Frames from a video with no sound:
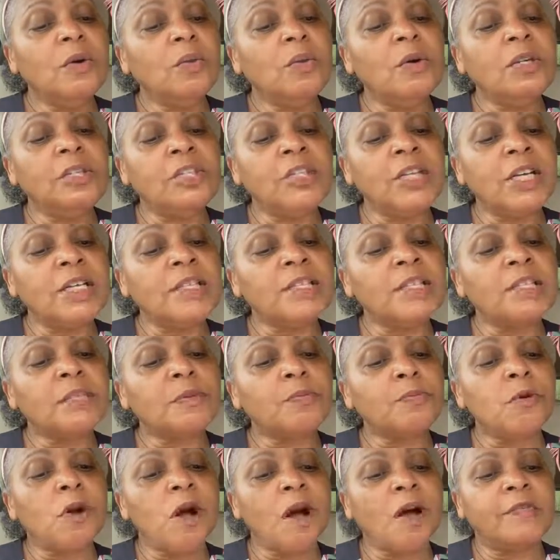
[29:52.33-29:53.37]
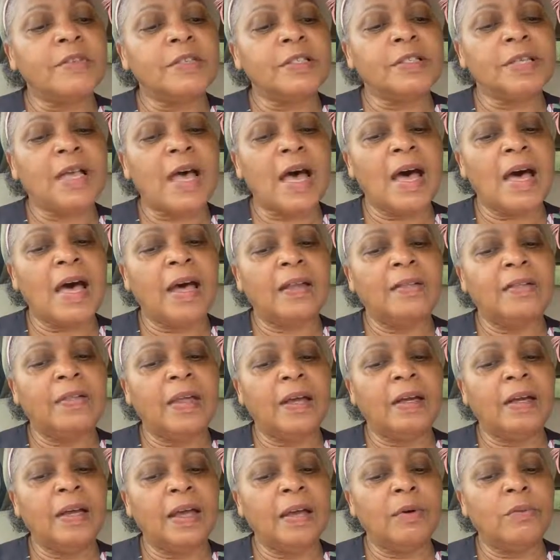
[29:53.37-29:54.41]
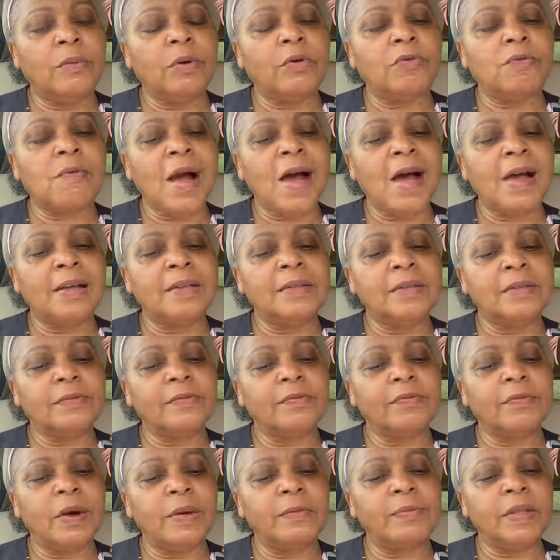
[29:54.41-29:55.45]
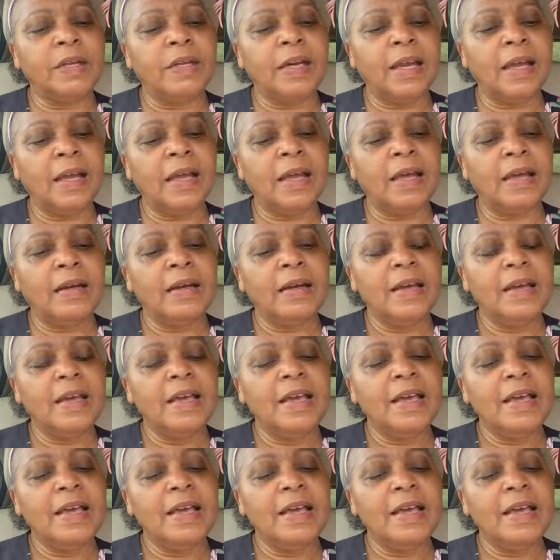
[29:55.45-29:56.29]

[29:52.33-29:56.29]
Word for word: When Jesus prophesied that he would rise from the dead,